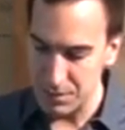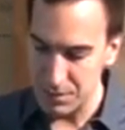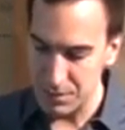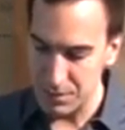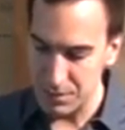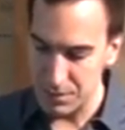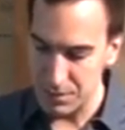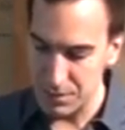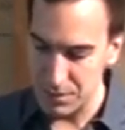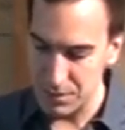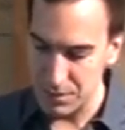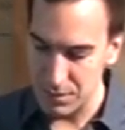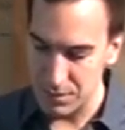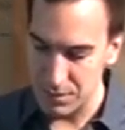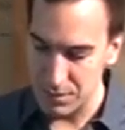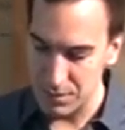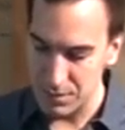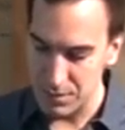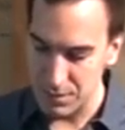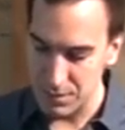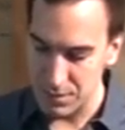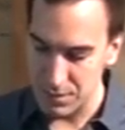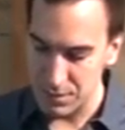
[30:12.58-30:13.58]

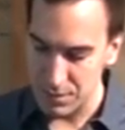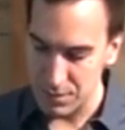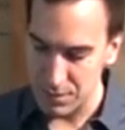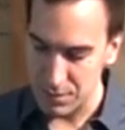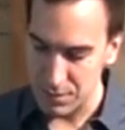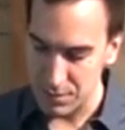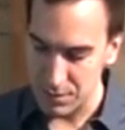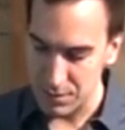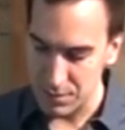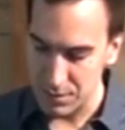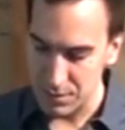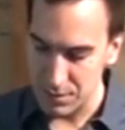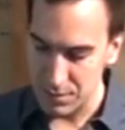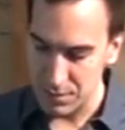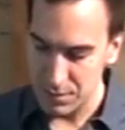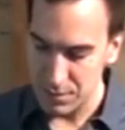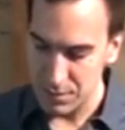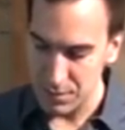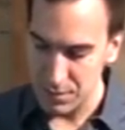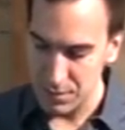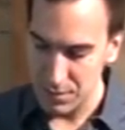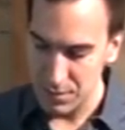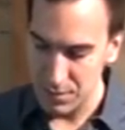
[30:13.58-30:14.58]

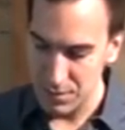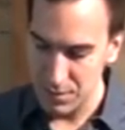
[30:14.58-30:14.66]
Nothing is said.